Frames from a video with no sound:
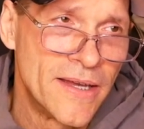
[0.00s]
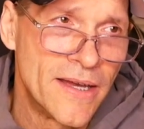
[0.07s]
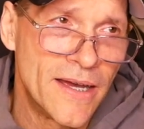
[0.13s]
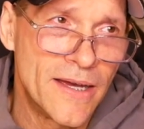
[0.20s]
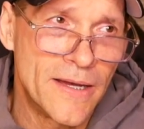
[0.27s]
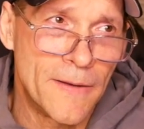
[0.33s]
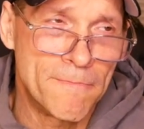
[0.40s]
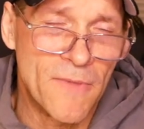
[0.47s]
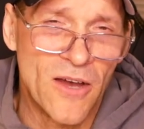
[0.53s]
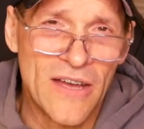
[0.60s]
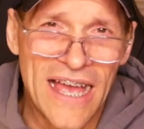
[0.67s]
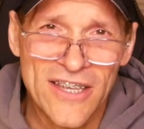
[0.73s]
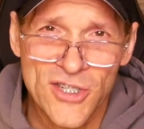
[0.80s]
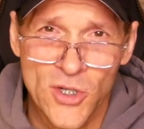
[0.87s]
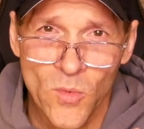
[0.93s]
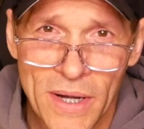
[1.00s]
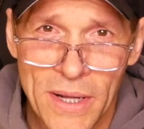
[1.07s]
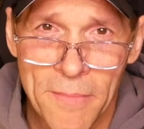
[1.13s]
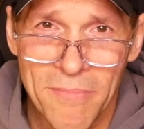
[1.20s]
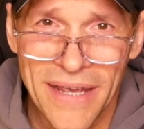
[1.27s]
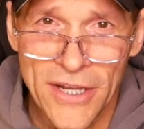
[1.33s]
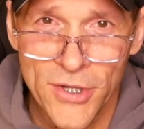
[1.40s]
um, uh, as to
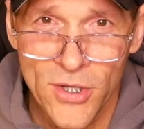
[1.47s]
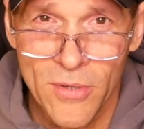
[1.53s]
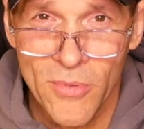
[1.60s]
it might do.